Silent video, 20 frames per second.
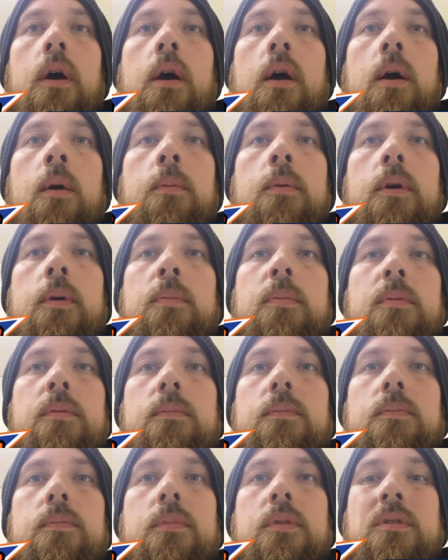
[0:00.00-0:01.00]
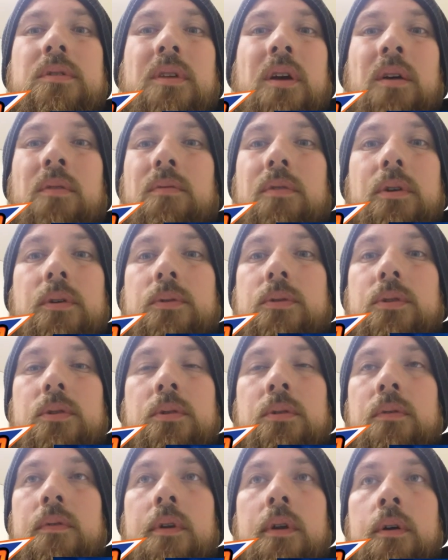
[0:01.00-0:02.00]
and Naomi, but there's no real
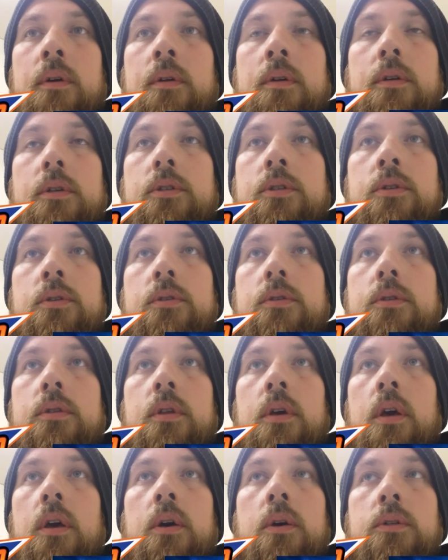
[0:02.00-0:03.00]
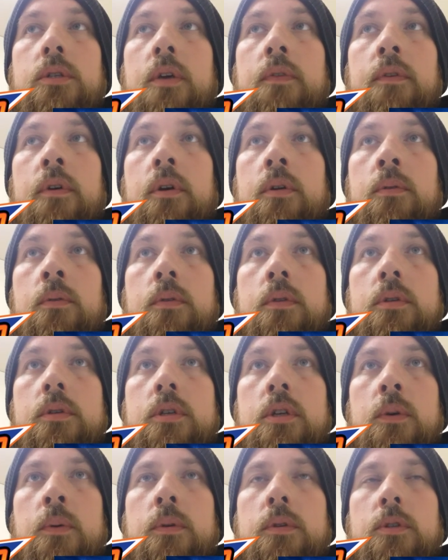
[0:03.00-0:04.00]
storyline. It's just the girls haven't got
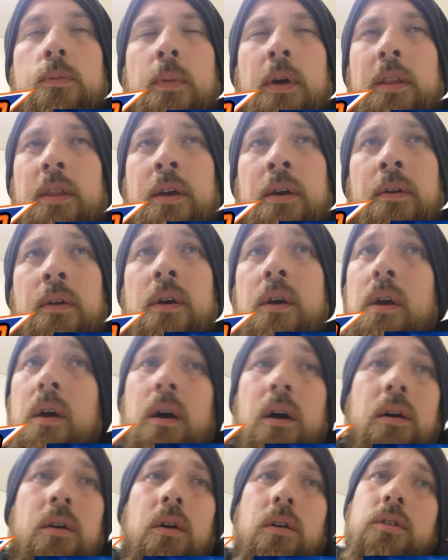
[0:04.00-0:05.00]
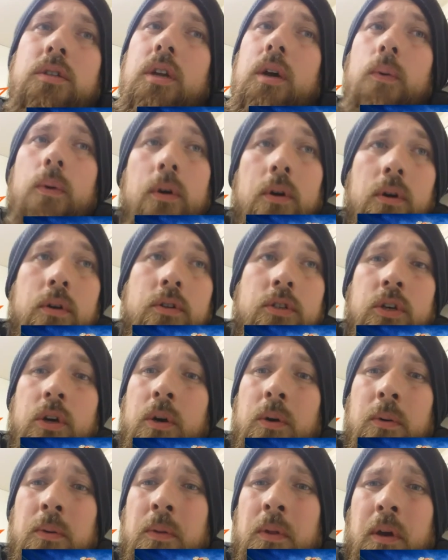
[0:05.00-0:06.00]
nothing to do on SmackDown. I'd like to know what kind of
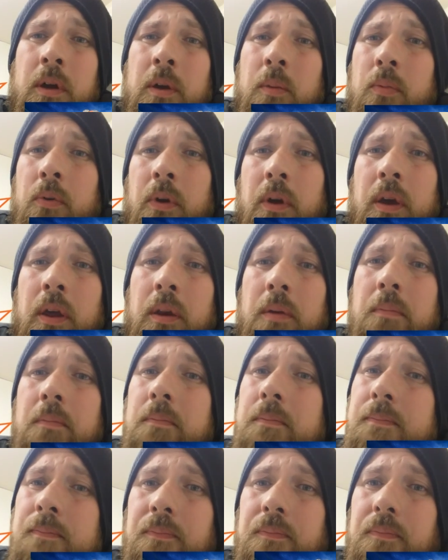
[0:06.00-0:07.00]
title they're going to bring in